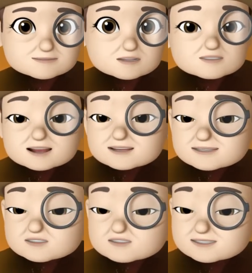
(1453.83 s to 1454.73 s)

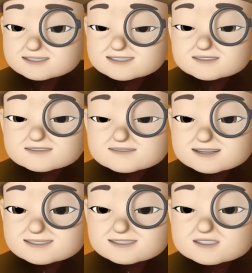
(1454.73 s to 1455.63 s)
antitrust
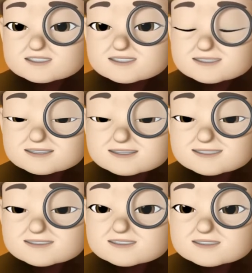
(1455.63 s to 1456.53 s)
violations, I
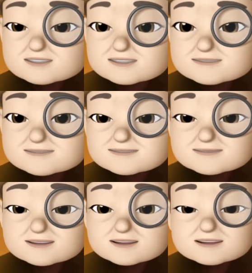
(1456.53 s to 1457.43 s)
did an
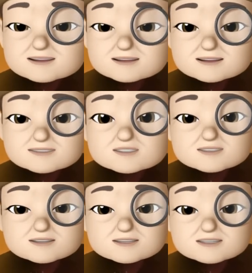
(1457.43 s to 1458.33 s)

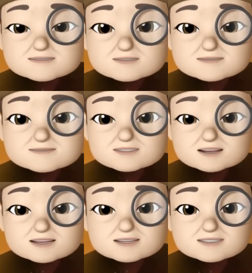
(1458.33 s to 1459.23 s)
article on my
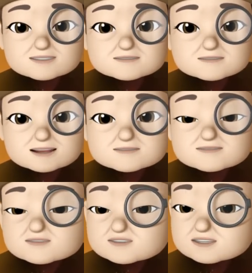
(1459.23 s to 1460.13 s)
blog,
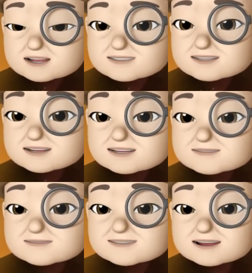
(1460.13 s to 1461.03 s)
maxfuture.com.
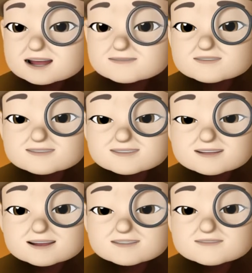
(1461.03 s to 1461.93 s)
Apple does
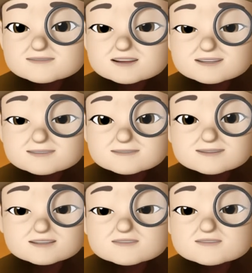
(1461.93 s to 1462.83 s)
not have monopoly
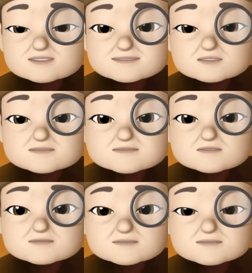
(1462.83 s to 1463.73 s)
power in the
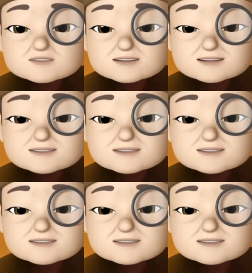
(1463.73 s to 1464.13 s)
smartphone market,